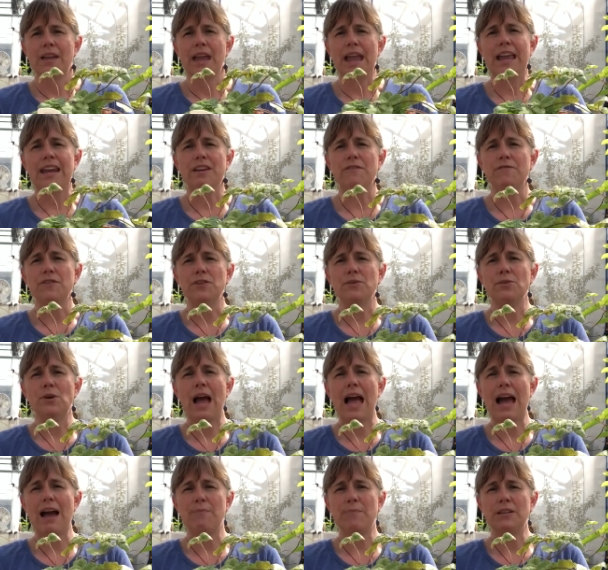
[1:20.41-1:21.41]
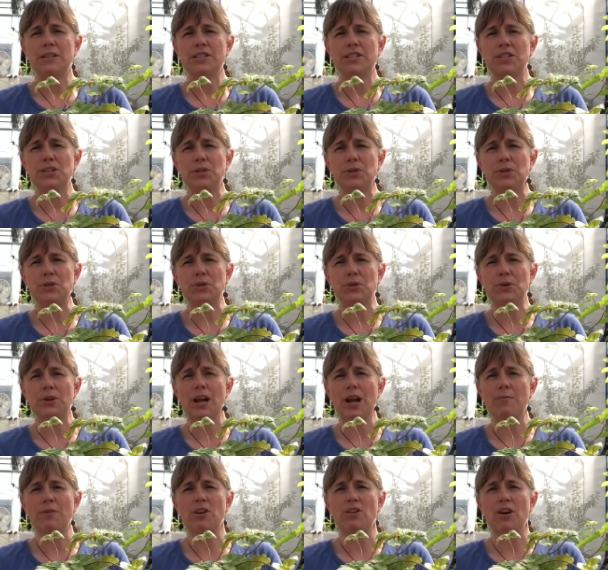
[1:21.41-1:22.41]
And if you happen to
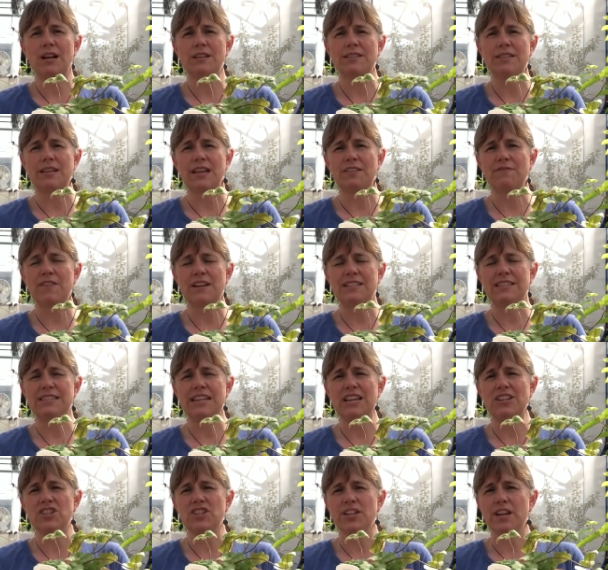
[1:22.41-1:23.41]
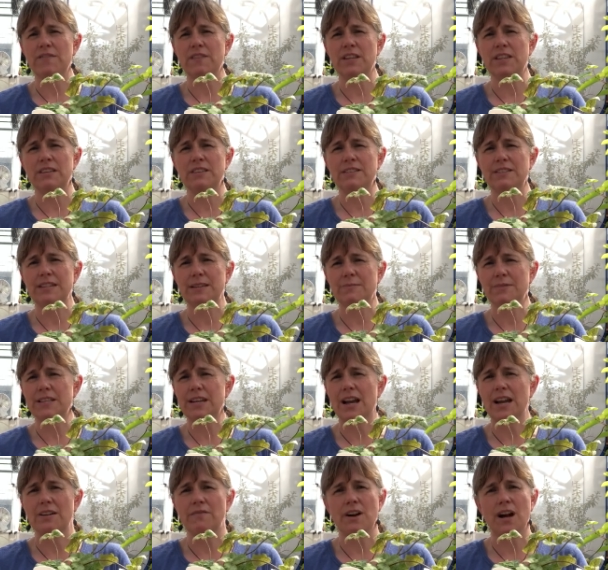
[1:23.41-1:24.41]
come across an infestation of it that seems
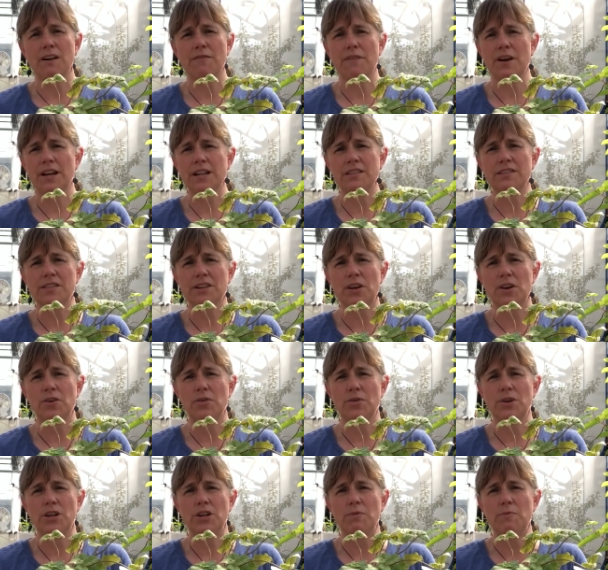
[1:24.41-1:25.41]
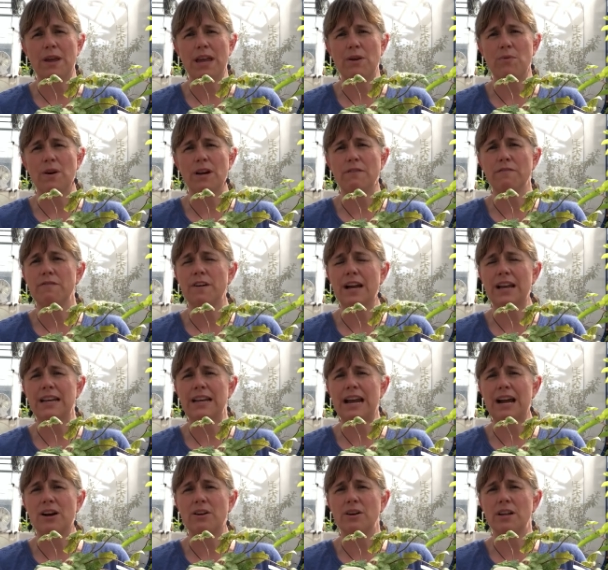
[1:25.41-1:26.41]
kind of off on its own, you may want to
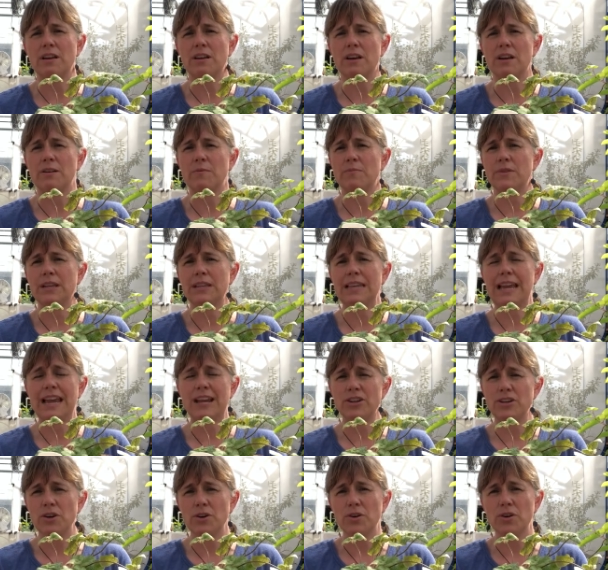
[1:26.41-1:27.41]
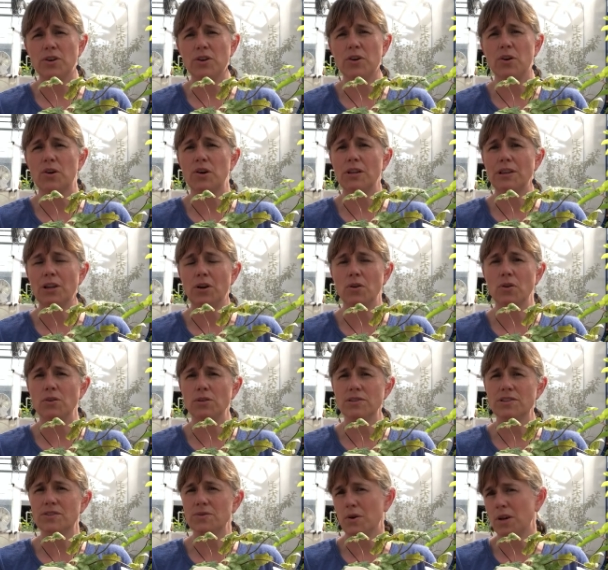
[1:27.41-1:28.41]
find out the landowner or a
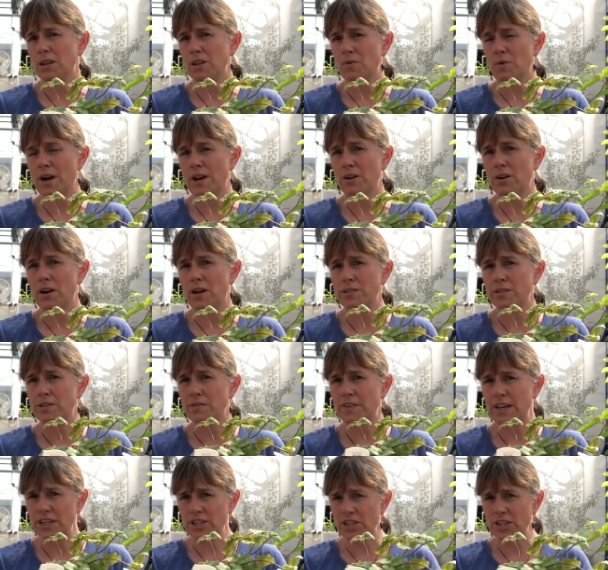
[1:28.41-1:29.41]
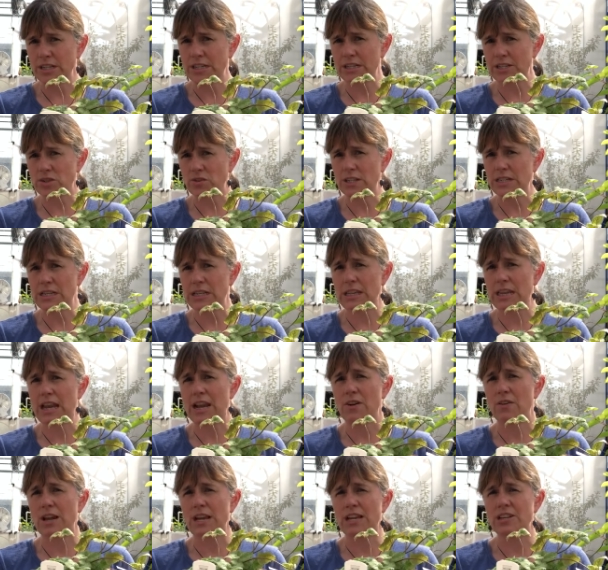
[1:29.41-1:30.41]
local soil and water conservation district in the
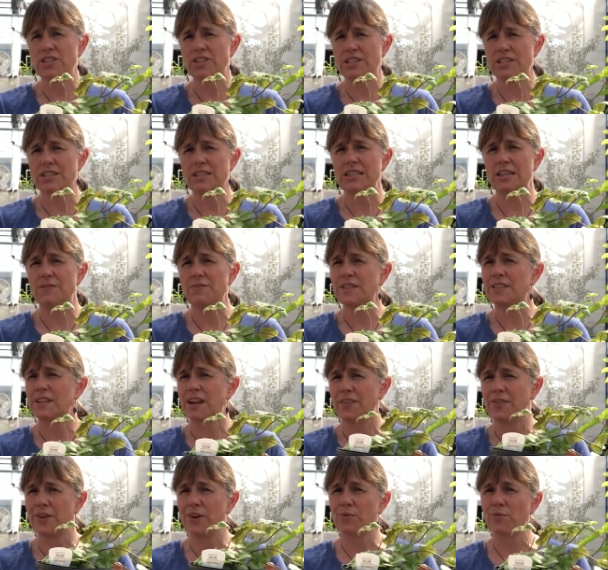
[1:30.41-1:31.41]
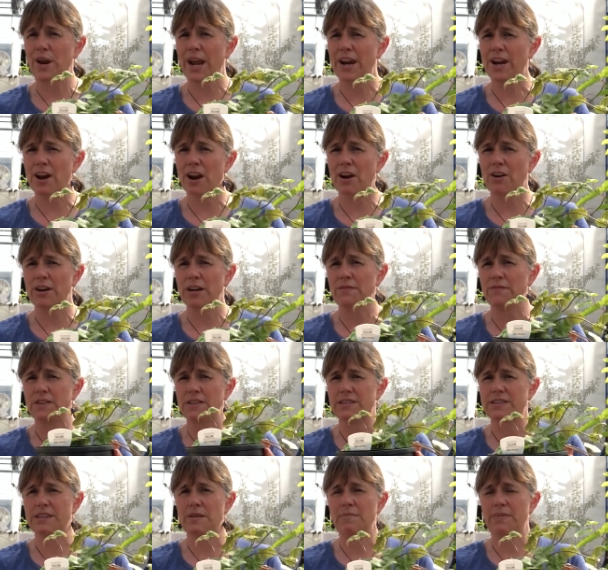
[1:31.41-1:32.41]
area just to see if it's on their radar and if
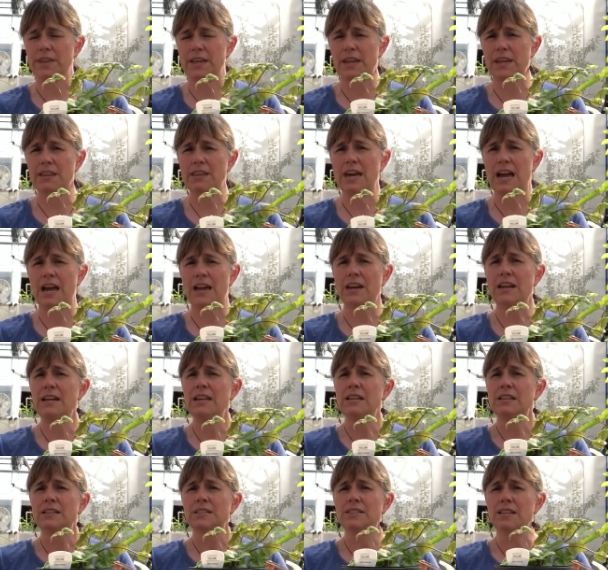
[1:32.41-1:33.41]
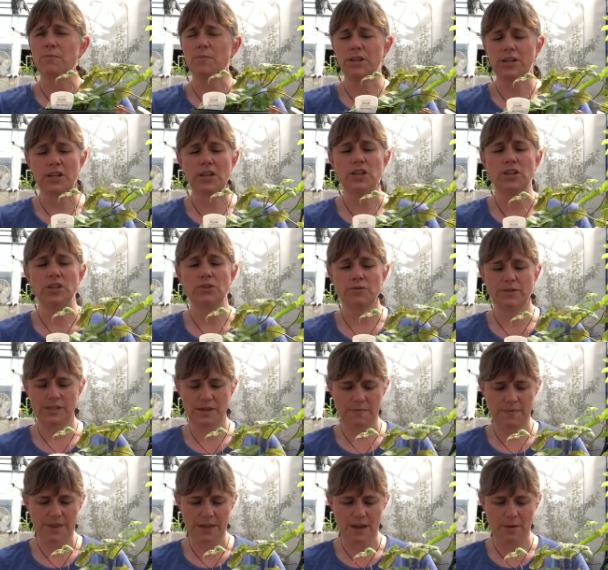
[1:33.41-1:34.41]
it's something that someone can do
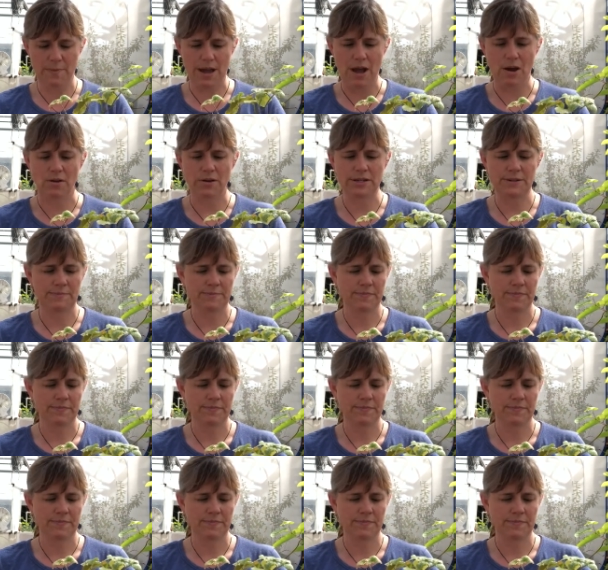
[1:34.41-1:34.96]
something about.